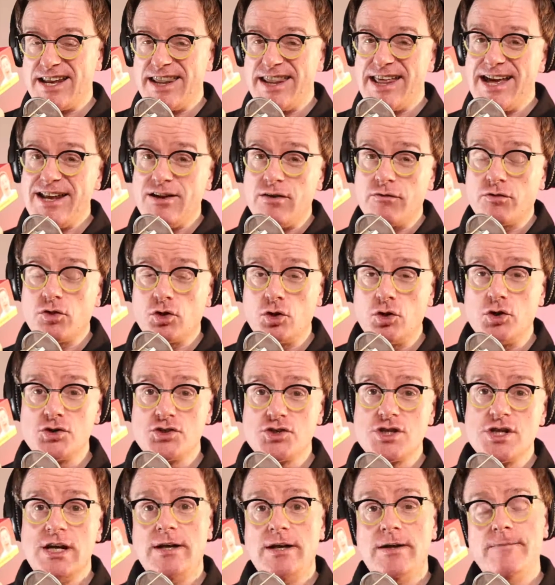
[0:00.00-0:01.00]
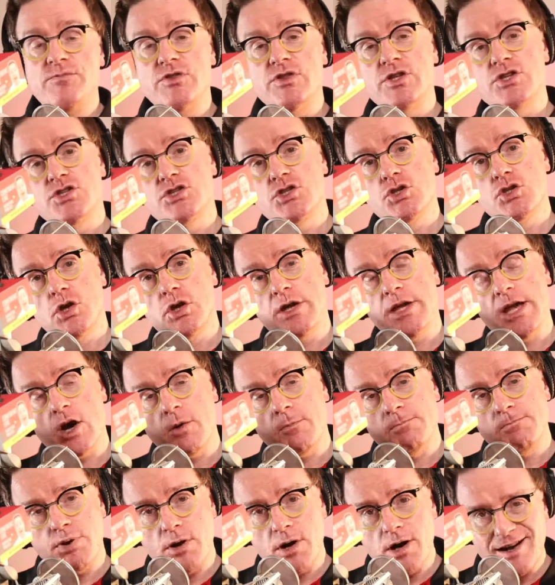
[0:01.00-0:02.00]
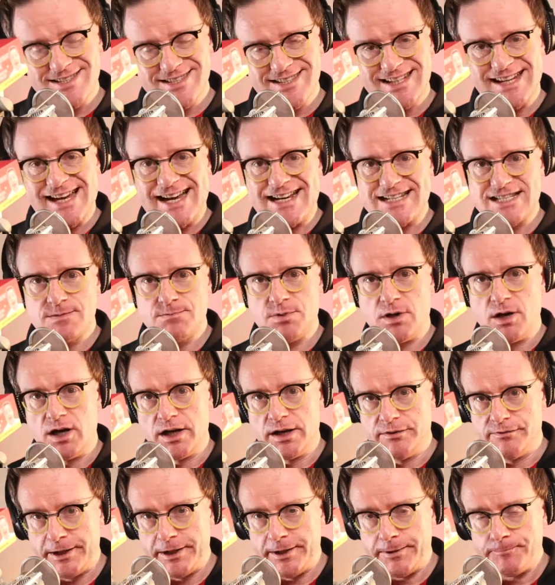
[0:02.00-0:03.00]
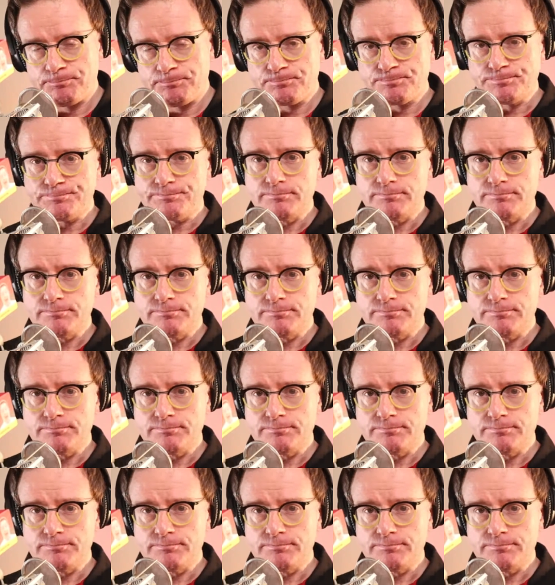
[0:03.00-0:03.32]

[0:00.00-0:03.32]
And then, of course, there's the podcast part of it.